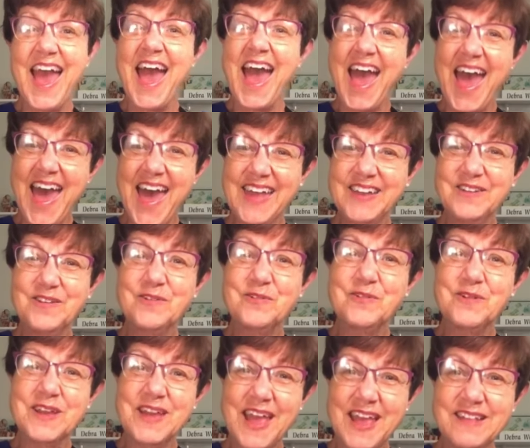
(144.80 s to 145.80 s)
and
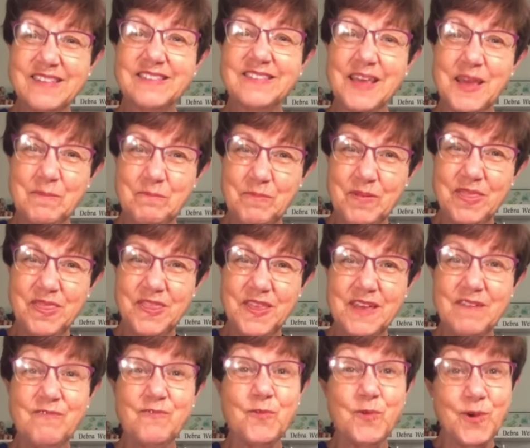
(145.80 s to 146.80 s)
creates
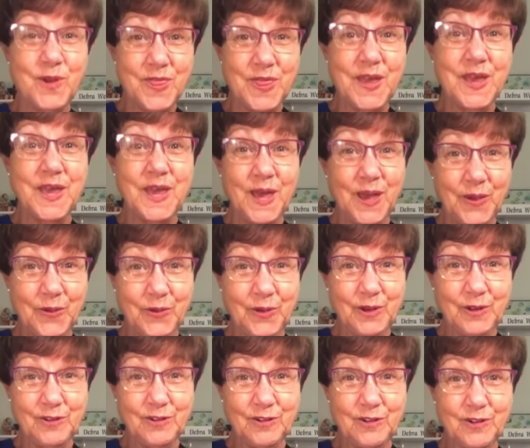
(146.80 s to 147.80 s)
empathy for the
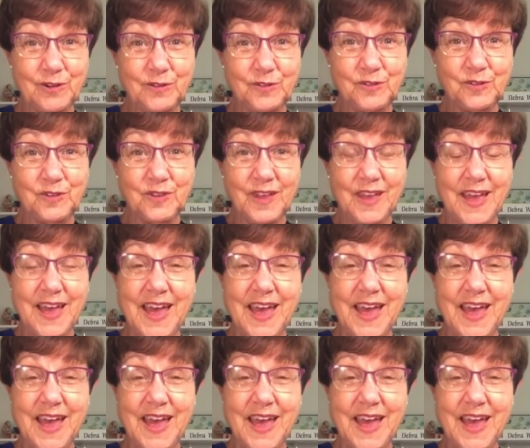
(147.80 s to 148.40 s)
characters,